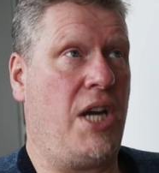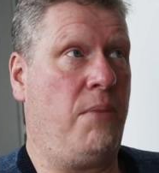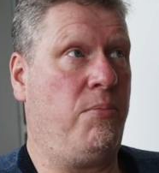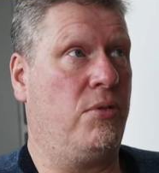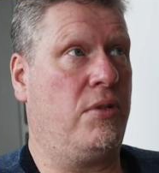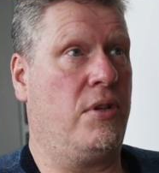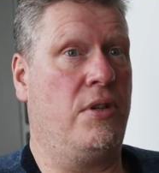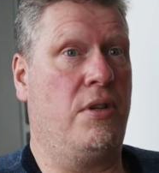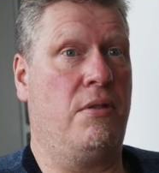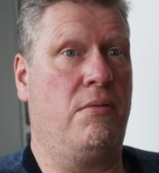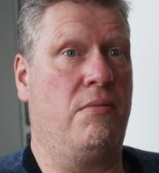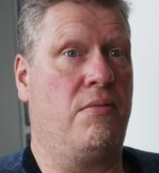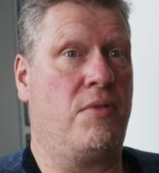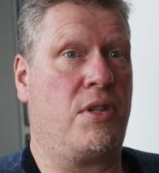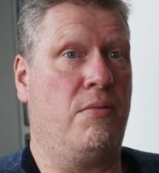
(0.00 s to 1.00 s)
chapel can
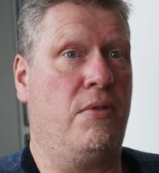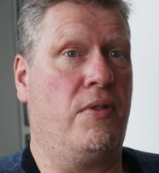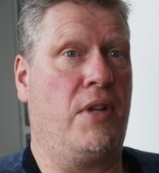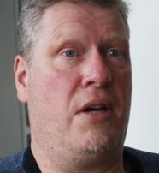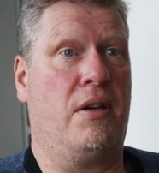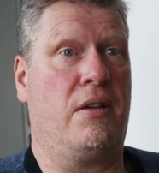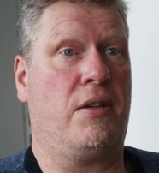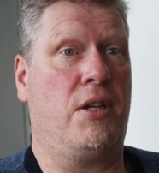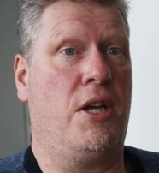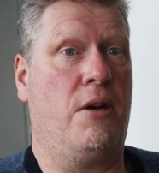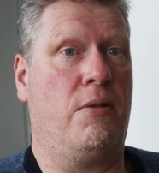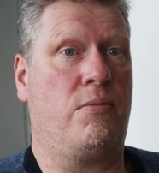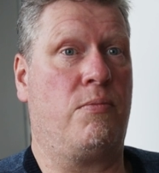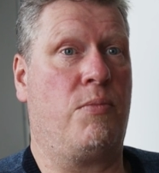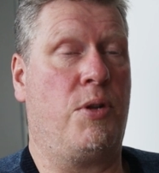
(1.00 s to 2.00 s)
do some of that, you
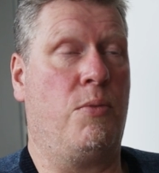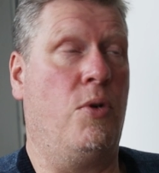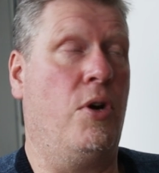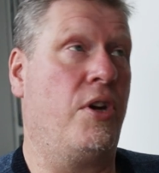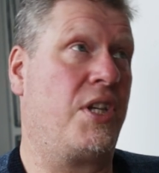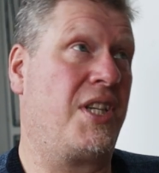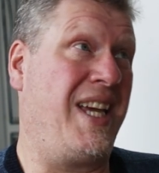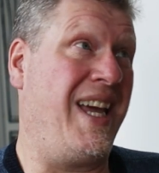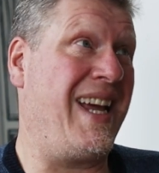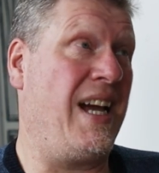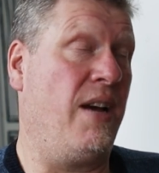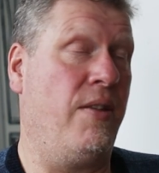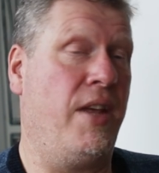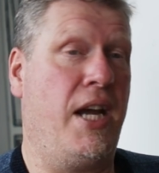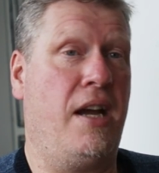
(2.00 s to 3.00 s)
know, the works get
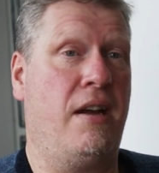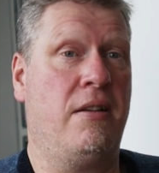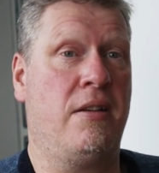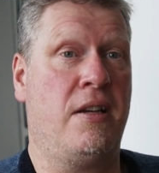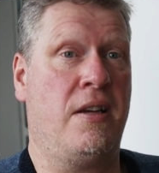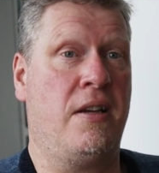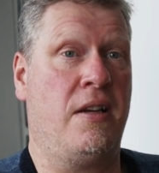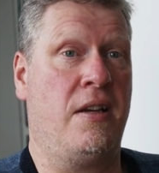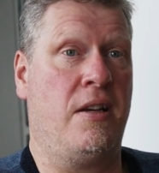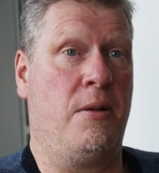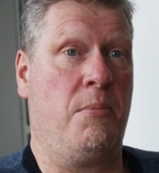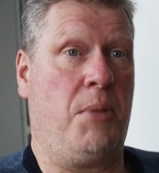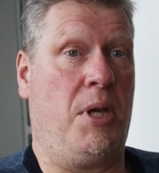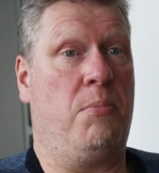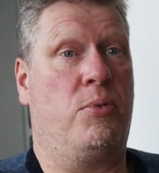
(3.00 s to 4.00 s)
out there,
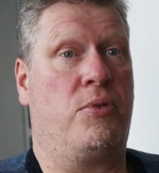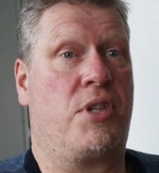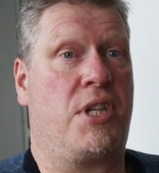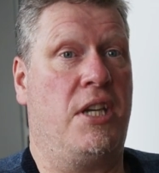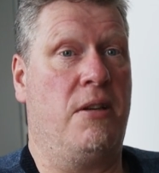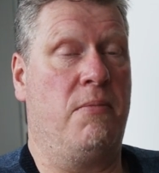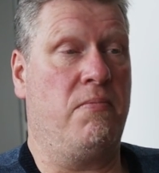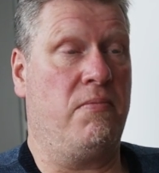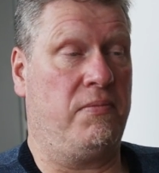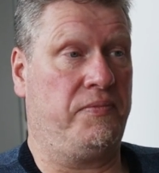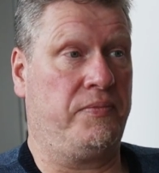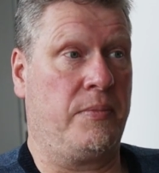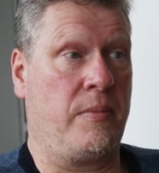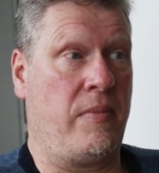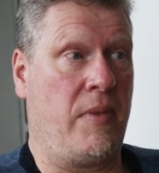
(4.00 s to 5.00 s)
people see them,
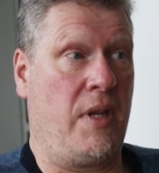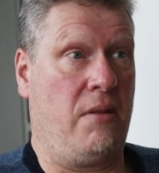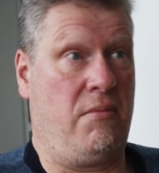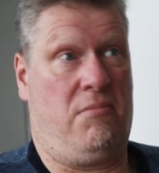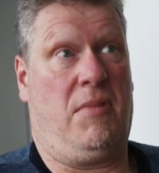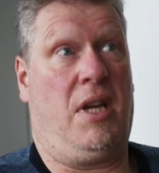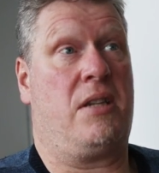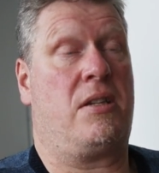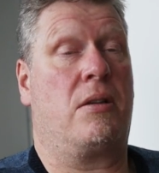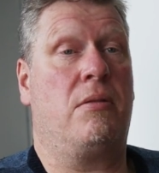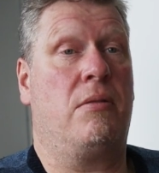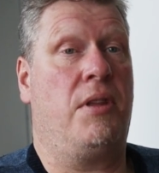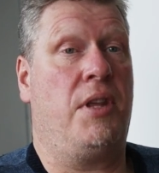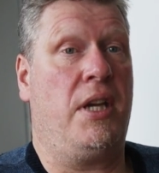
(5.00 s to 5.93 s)
that's a good